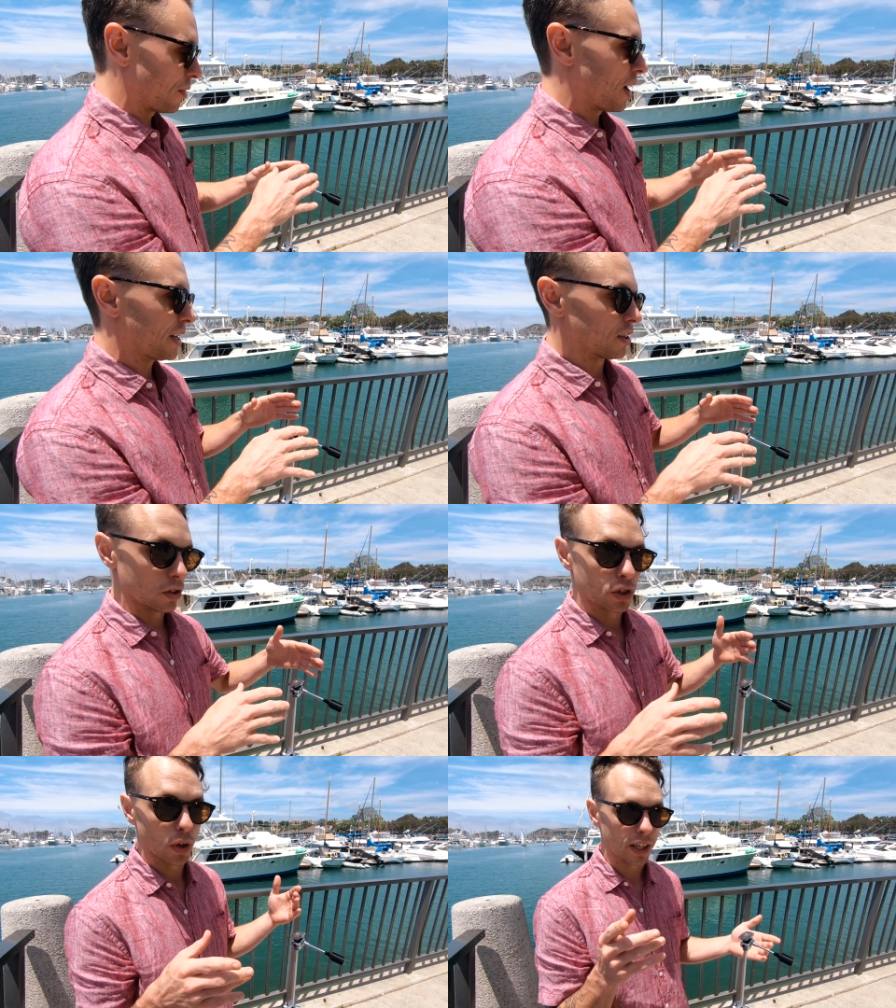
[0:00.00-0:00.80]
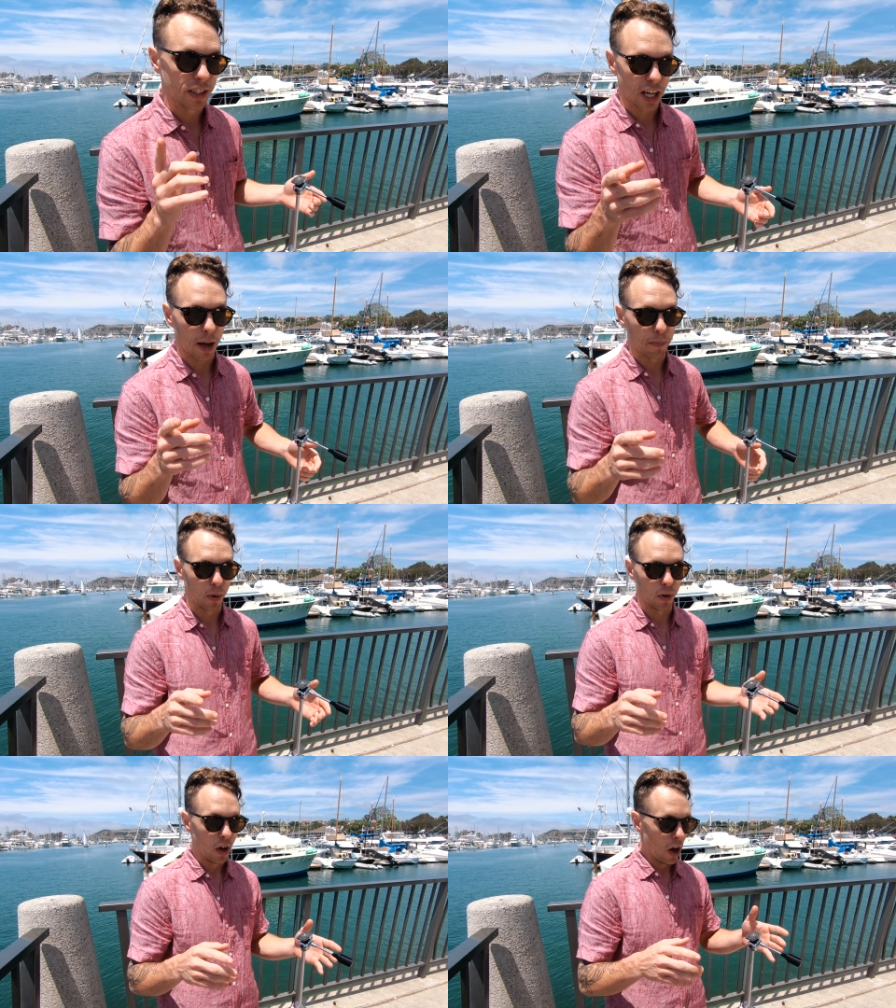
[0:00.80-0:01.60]
find, and I'll show you an
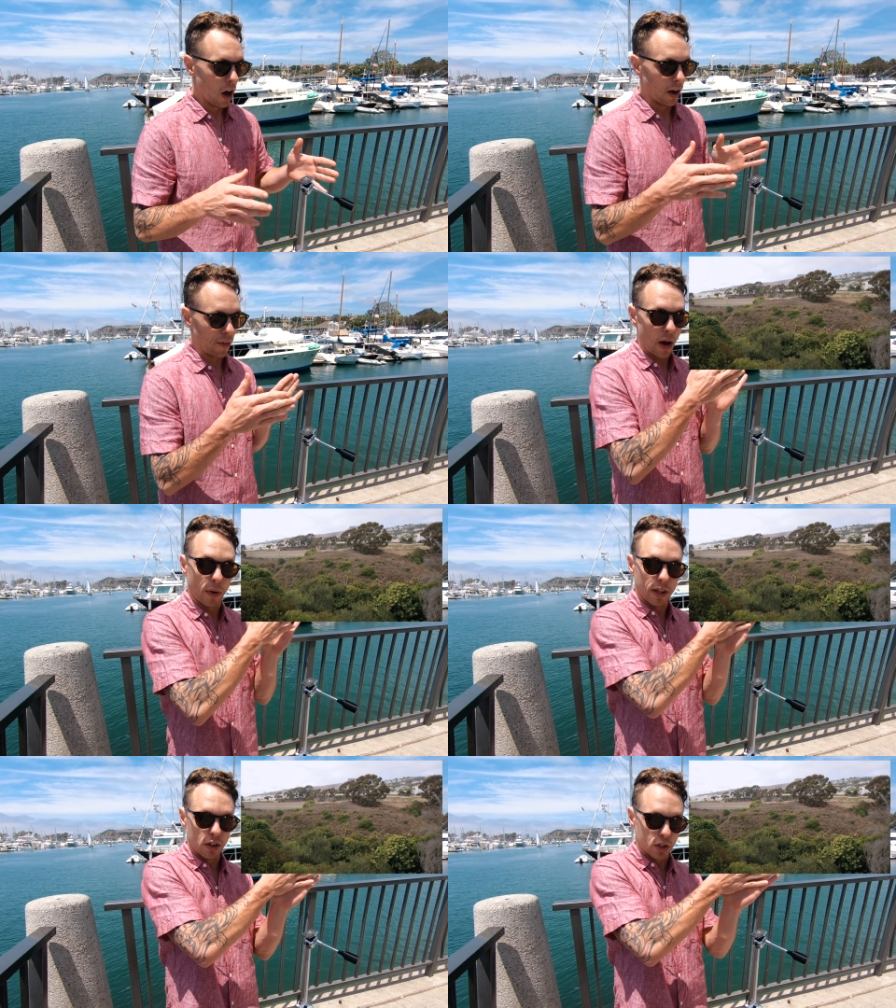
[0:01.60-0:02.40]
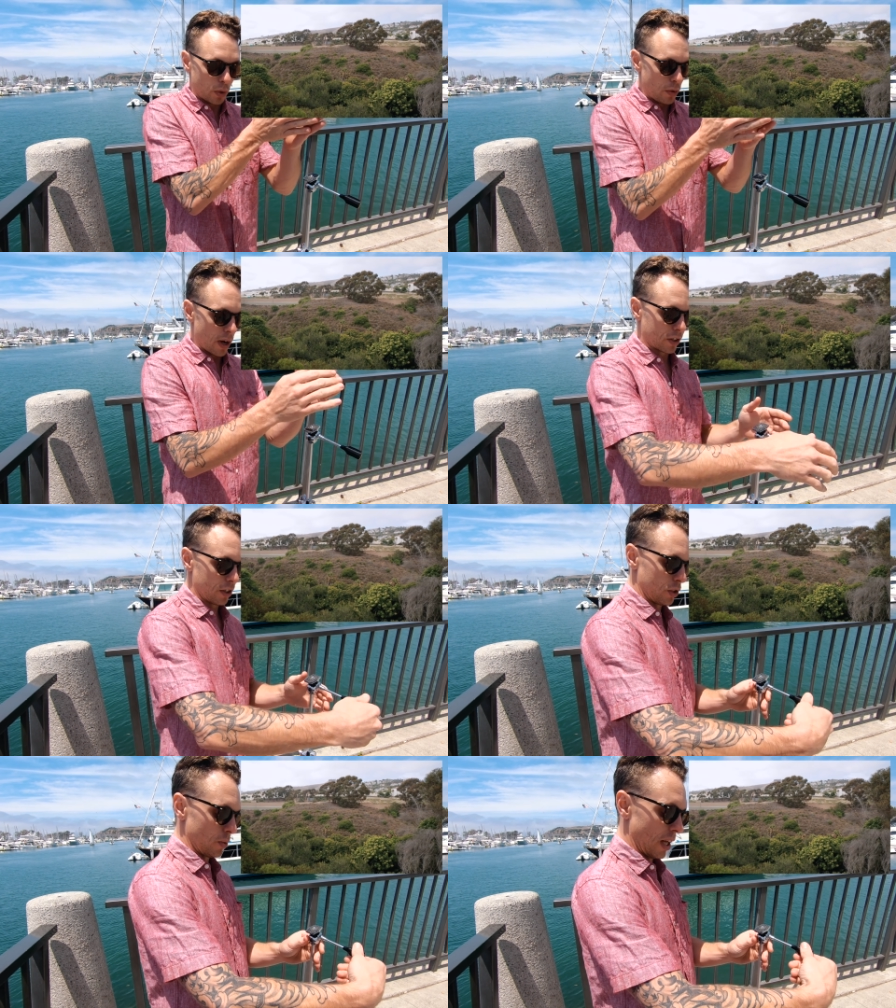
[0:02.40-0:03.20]
example of how it looks when you actually
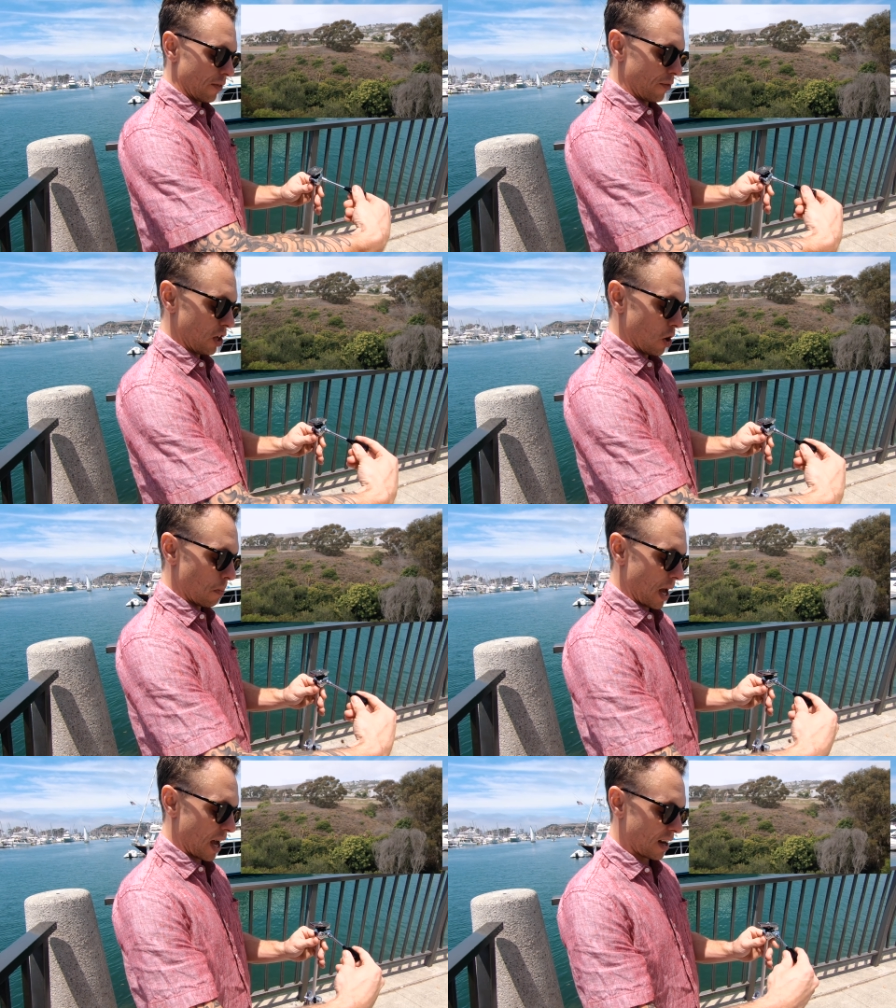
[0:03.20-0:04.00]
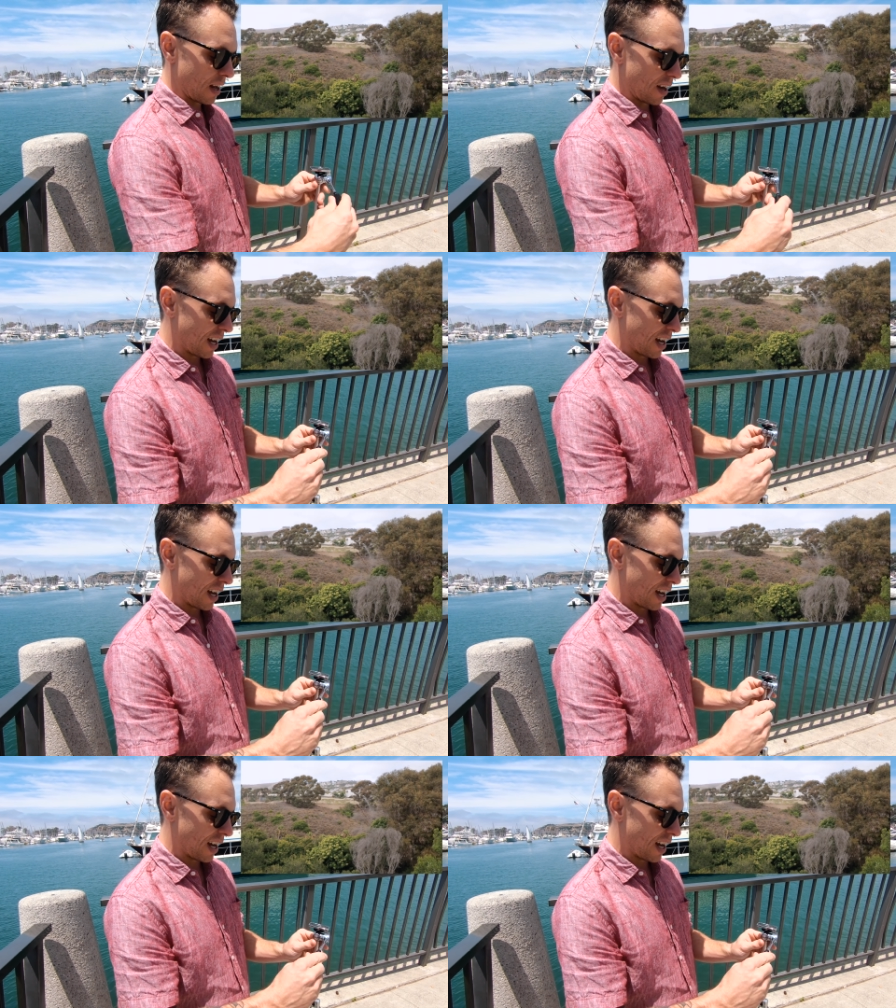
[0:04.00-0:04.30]
do like a video pan.